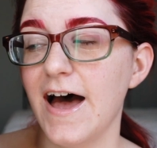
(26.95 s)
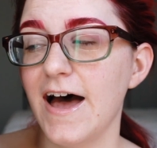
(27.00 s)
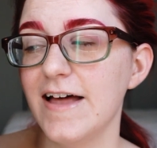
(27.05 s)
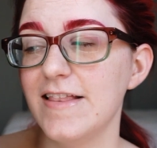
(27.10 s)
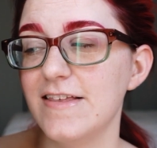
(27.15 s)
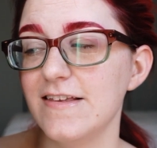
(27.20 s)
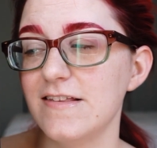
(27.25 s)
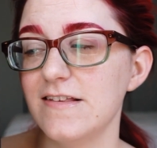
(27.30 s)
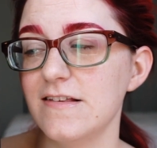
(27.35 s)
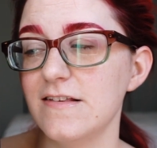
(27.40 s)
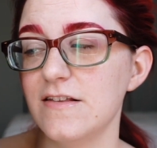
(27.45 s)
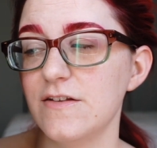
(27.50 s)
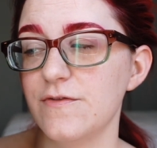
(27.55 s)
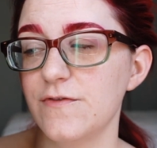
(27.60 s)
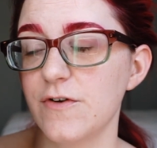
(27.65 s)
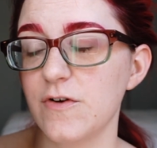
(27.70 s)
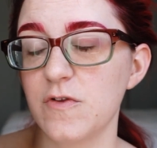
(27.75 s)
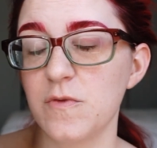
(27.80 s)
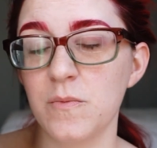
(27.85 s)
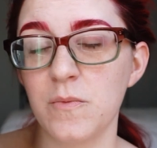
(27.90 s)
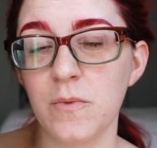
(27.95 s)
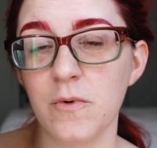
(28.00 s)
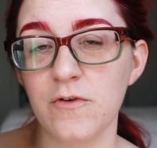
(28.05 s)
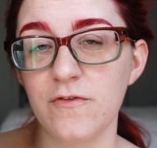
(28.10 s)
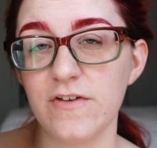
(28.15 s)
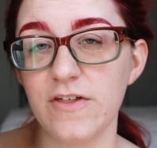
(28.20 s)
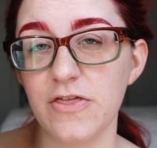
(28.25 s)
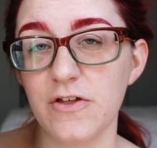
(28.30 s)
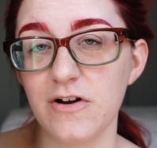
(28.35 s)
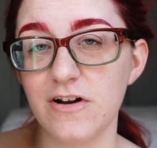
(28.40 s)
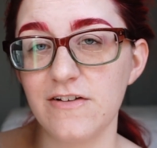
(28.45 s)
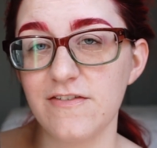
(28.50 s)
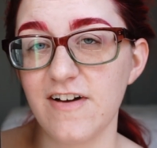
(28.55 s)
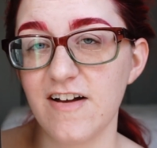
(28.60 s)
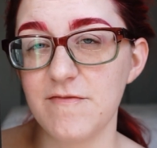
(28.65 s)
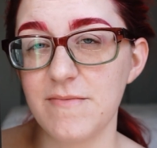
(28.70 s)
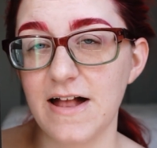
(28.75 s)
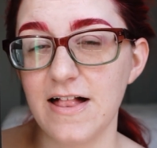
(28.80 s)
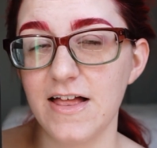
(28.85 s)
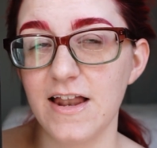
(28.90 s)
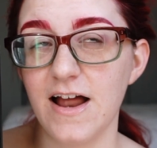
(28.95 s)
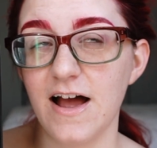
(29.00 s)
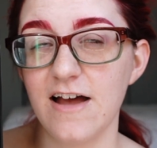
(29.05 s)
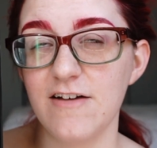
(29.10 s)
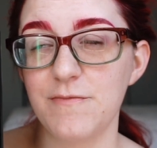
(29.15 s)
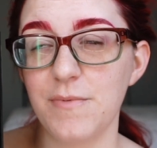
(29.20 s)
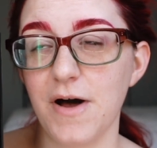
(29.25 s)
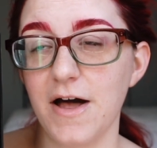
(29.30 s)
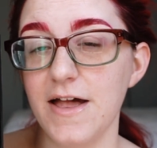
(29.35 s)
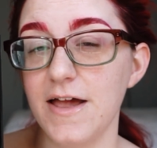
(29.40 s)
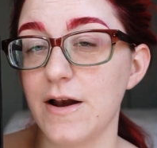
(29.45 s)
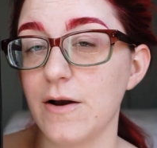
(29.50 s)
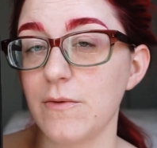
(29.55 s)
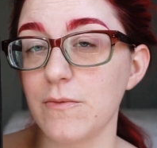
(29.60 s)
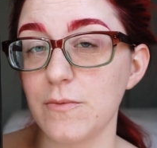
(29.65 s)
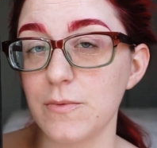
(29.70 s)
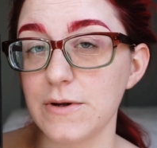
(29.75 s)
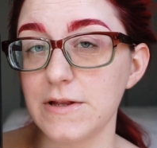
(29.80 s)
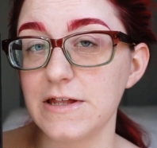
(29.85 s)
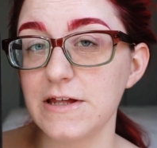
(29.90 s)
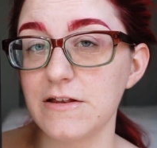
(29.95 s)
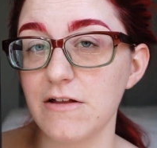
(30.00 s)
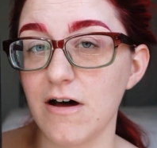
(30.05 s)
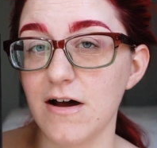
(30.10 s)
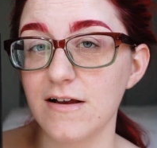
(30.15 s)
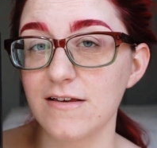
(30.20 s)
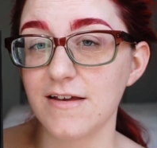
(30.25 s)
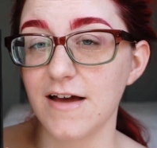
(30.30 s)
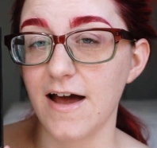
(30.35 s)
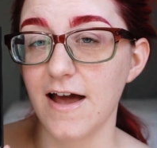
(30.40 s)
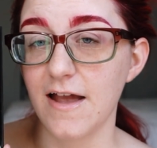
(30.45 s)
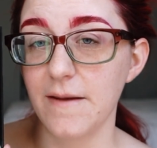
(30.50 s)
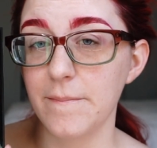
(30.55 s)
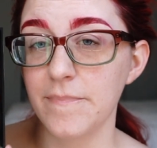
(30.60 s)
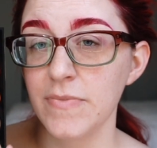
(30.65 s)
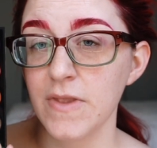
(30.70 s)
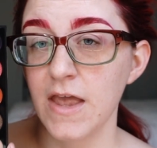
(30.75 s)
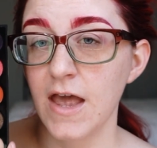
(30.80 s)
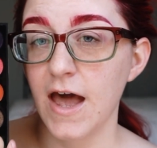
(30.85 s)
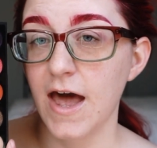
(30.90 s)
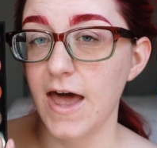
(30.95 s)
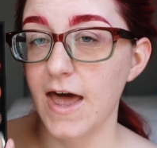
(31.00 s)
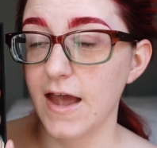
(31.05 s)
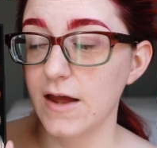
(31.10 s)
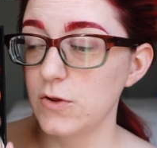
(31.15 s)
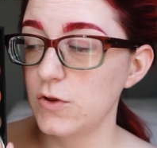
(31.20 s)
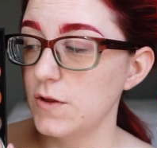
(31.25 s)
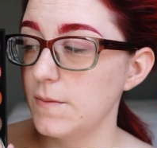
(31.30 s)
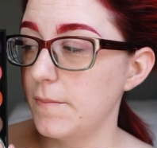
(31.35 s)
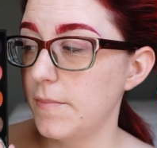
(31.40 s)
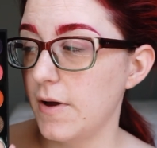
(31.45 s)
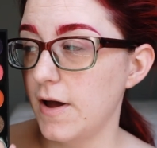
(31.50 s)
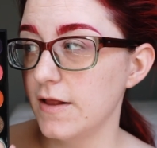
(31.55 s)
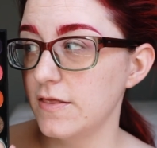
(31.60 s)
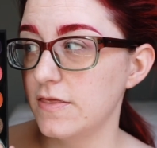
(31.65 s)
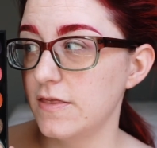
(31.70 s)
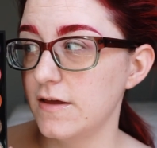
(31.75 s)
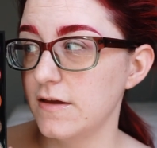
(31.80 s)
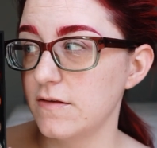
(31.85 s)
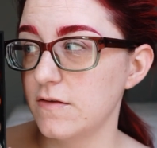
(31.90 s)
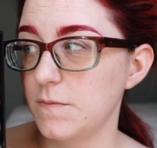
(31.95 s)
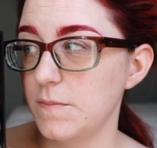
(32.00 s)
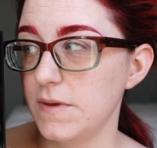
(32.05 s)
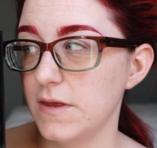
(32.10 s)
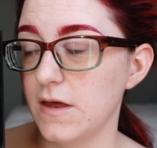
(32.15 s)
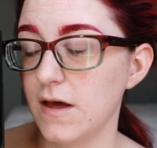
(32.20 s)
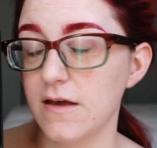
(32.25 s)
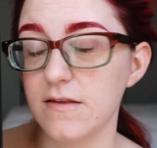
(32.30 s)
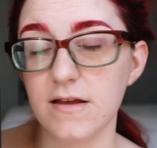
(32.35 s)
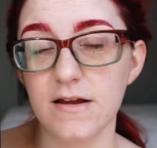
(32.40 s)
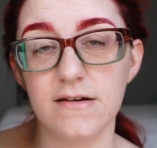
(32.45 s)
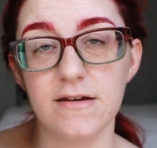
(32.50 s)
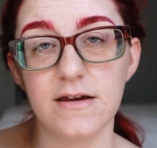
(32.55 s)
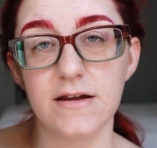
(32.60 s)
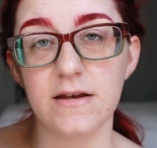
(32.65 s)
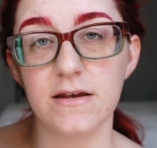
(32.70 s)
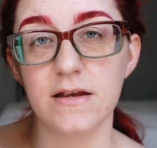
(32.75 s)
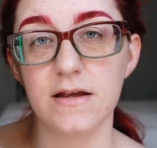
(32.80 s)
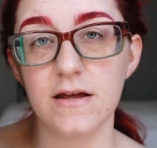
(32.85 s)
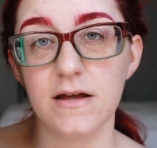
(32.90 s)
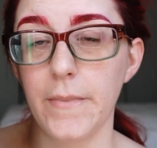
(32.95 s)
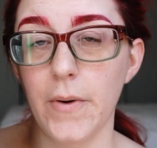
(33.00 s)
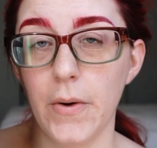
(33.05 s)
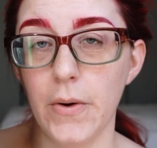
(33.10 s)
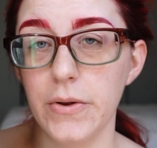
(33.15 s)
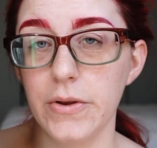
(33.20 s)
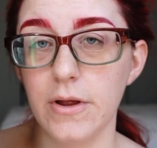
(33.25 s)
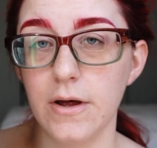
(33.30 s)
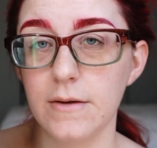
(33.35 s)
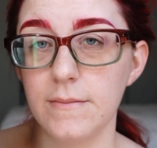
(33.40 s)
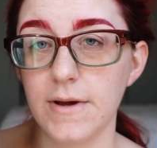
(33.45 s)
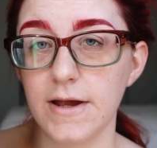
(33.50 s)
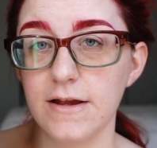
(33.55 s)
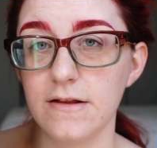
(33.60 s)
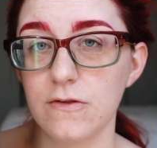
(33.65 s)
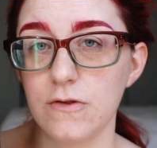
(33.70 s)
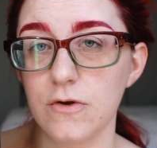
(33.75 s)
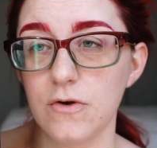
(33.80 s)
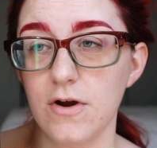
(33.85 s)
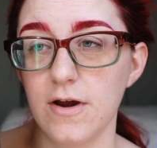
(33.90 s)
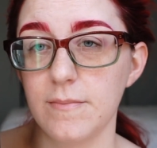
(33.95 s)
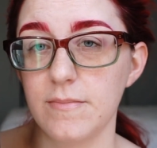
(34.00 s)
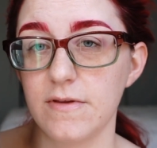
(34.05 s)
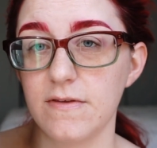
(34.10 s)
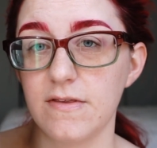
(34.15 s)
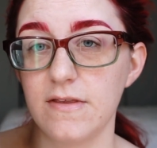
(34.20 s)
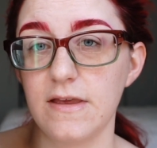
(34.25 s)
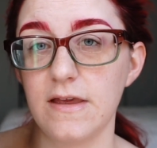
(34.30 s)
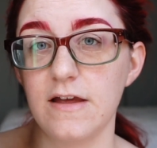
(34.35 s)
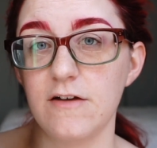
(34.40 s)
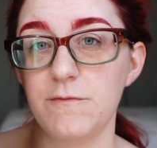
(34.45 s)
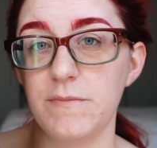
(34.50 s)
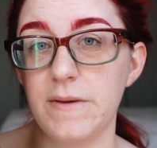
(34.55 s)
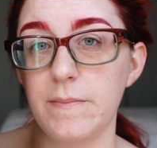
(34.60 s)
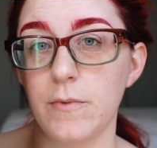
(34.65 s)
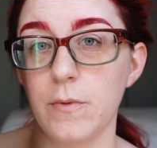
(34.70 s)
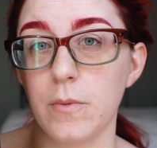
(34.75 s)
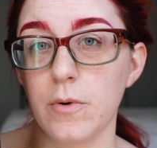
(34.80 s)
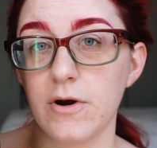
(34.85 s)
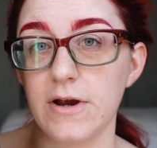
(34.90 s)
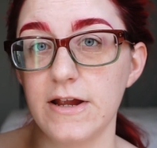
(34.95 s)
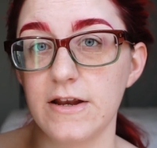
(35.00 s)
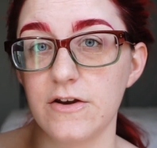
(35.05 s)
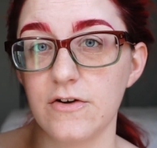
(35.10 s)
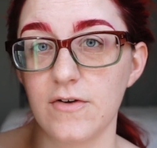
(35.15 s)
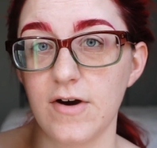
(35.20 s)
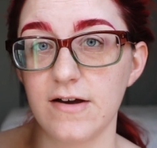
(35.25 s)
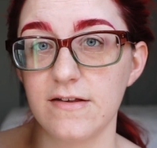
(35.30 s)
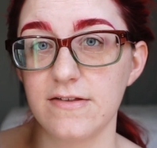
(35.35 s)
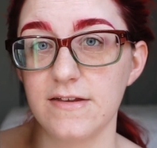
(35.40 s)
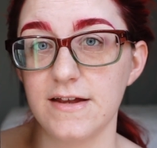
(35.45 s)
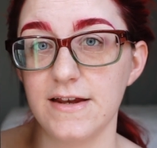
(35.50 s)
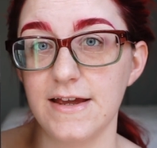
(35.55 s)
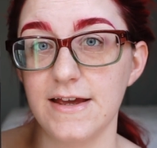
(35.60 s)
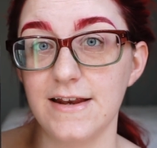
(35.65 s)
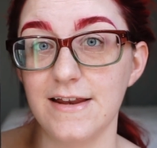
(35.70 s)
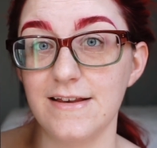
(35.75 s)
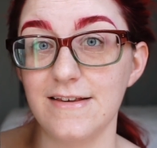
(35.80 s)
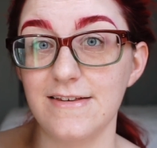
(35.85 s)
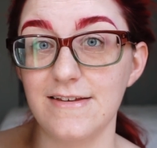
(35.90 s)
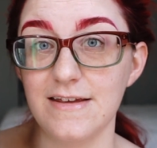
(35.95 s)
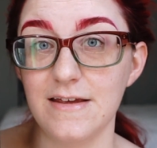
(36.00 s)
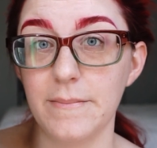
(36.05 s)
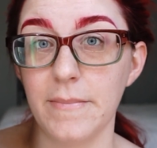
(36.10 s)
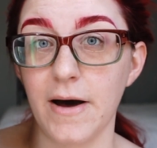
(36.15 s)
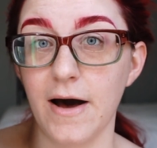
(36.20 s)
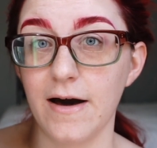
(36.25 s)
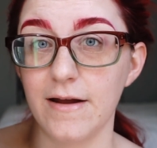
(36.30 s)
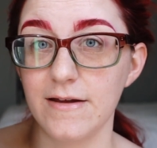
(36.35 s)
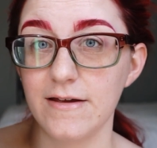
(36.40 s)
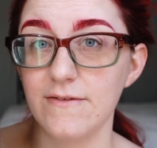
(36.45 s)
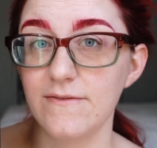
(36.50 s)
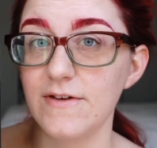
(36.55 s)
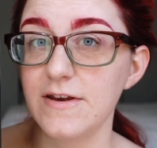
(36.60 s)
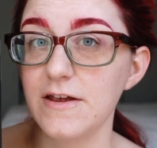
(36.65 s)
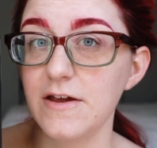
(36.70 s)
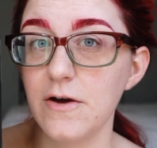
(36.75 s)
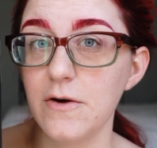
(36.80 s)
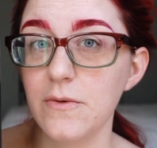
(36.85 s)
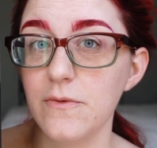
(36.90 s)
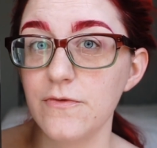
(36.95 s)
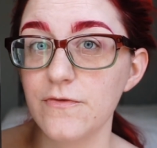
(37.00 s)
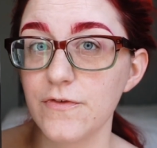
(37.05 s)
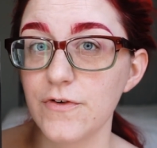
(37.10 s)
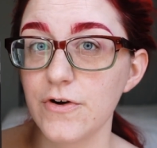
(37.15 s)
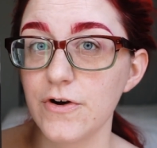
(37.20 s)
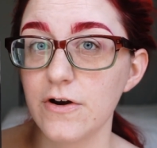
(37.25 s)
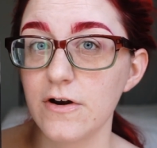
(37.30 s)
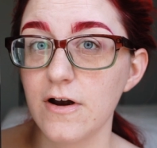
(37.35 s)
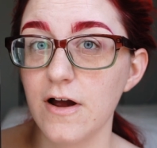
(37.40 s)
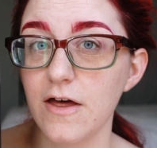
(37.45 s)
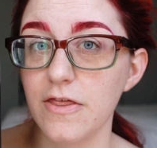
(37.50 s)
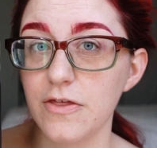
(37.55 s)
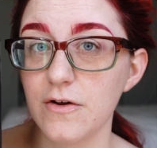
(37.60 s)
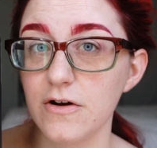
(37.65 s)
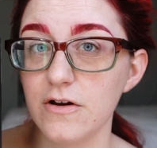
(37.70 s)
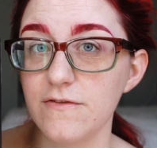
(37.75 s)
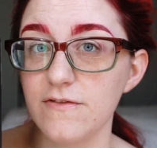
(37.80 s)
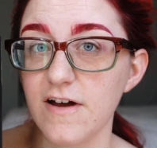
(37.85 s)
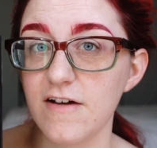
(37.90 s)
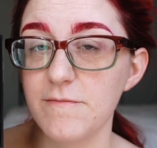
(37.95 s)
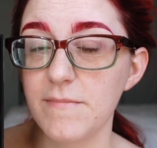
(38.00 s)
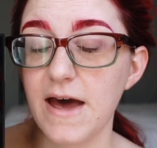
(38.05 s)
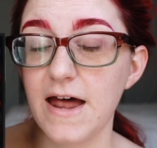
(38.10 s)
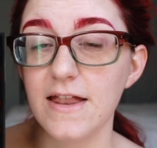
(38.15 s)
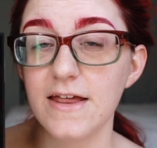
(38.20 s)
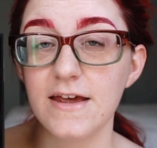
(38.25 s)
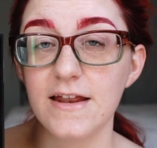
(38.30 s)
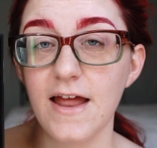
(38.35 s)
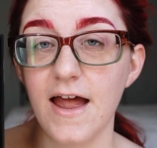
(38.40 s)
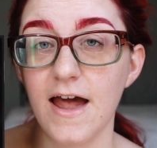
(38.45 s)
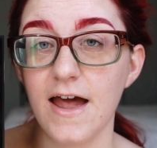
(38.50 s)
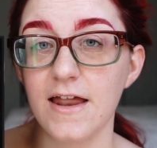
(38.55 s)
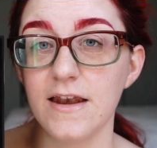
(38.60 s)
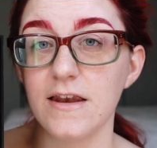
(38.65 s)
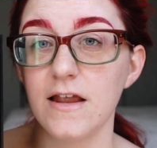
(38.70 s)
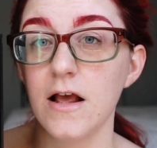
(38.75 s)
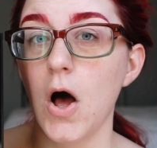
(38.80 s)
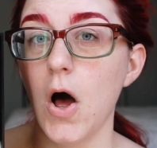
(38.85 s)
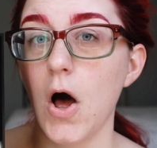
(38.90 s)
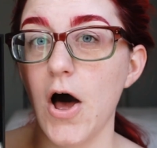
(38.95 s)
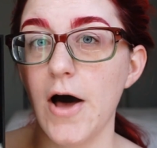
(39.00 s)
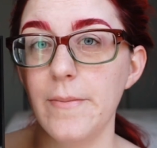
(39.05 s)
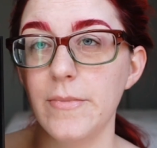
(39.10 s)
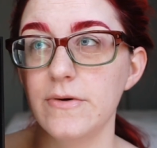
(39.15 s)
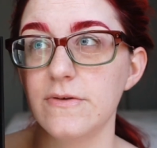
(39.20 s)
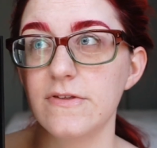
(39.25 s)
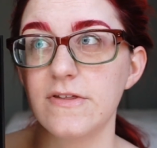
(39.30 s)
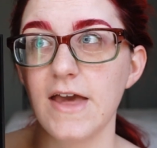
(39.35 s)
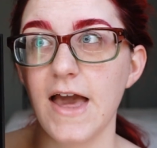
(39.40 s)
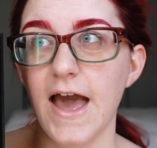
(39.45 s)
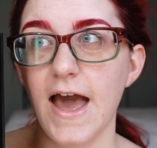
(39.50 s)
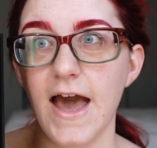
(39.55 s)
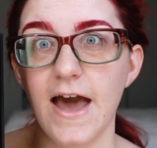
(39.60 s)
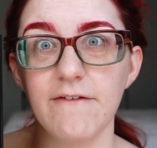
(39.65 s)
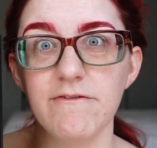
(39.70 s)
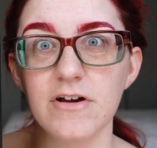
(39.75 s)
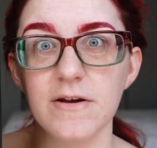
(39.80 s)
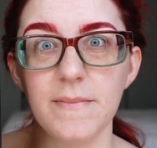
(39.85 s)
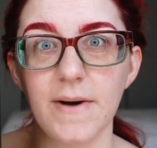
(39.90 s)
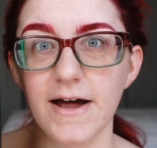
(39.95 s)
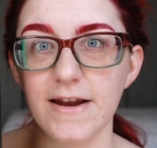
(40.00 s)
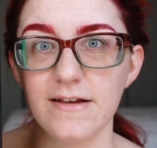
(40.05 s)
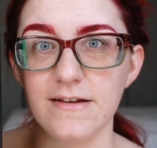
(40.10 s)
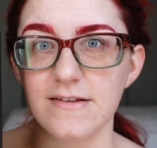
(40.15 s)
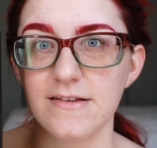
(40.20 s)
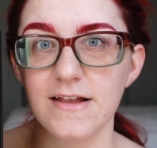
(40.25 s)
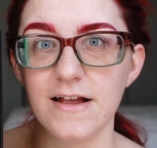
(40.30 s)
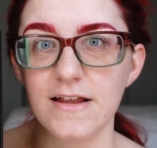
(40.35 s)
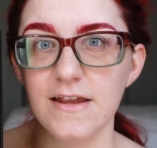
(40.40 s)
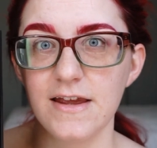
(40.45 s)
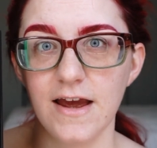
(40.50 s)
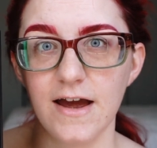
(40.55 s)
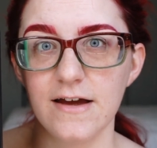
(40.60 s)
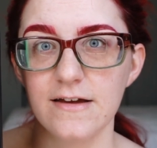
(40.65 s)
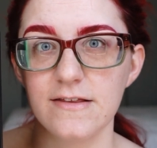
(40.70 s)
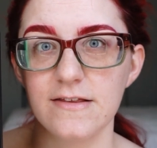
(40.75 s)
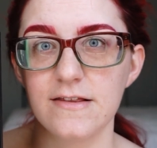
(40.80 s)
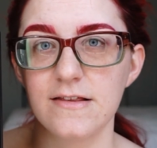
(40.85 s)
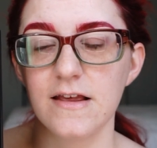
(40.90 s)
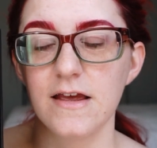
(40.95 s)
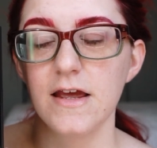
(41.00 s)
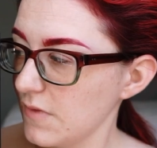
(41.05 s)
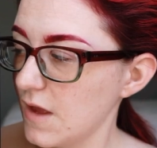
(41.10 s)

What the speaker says: This is the first Morphe 35 palette I've bought in a really long time. I actually bought this because I did a poll on my Instagram to see if people were interested in a depotting video for a 35 palette, and almost everybody said yes.